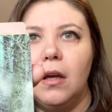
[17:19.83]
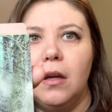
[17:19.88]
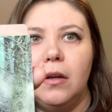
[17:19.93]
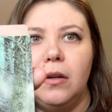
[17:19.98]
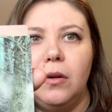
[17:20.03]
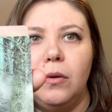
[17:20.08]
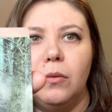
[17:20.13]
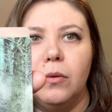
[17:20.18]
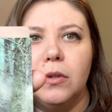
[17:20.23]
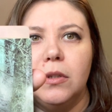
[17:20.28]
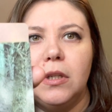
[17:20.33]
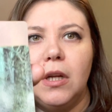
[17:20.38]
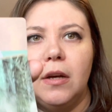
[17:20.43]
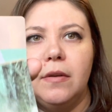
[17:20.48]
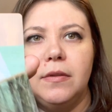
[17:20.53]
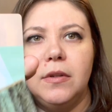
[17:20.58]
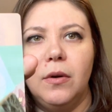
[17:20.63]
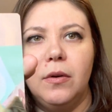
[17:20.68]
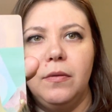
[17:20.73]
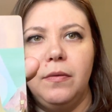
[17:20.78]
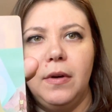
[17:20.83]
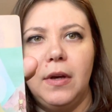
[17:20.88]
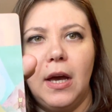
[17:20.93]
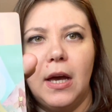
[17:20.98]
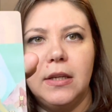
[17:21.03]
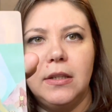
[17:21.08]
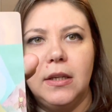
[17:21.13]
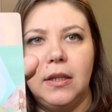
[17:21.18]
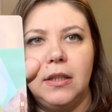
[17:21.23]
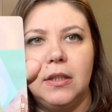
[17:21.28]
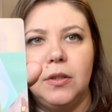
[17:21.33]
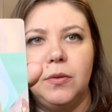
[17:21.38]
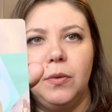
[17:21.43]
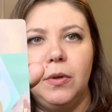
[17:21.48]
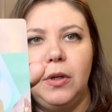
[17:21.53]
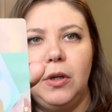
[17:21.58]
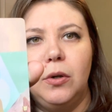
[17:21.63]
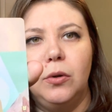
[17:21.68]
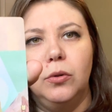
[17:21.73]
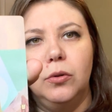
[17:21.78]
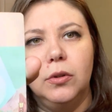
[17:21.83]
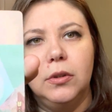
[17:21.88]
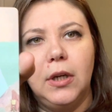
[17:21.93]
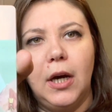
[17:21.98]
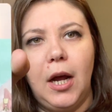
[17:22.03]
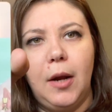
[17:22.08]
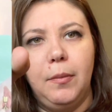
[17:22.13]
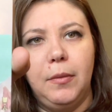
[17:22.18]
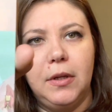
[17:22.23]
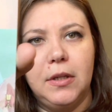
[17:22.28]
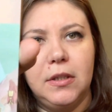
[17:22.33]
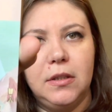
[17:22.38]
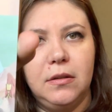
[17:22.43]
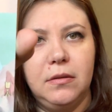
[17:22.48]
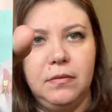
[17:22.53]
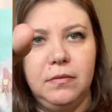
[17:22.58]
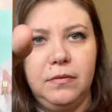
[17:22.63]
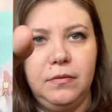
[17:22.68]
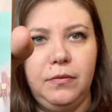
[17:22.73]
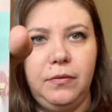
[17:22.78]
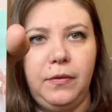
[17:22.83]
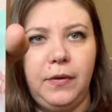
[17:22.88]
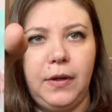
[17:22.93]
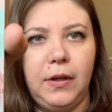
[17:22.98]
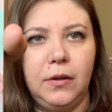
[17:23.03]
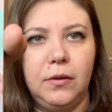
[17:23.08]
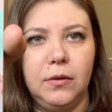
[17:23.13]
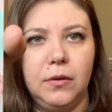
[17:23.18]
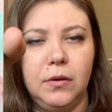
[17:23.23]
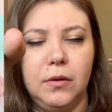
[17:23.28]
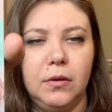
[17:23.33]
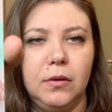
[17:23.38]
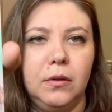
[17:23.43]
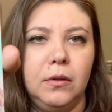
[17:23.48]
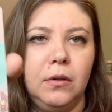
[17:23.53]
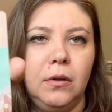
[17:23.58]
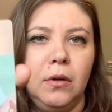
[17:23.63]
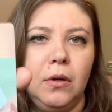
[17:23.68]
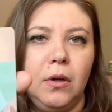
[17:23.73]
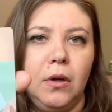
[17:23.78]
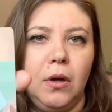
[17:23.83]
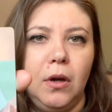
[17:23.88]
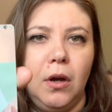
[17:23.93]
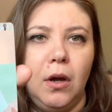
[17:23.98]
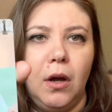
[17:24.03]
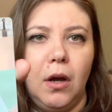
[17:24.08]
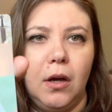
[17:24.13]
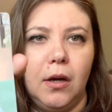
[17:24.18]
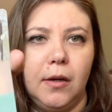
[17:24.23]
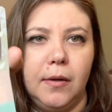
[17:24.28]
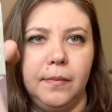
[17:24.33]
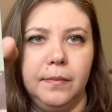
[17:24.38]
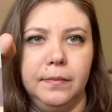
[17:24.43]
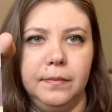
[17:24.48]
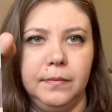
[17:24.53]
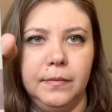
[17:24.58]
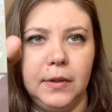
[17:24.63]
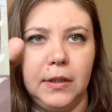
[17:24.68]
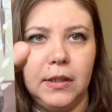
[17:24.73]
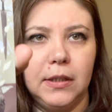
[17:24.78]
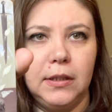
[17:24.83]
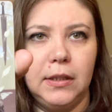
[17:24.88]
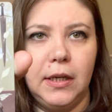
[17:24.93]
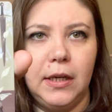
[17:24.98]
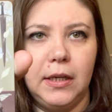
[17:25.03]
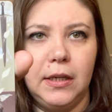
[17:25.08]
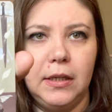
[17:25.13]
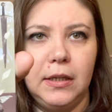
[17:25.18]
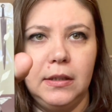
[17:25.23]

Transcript: newer stuff. So it has like this really cool timeless feel. Like I said,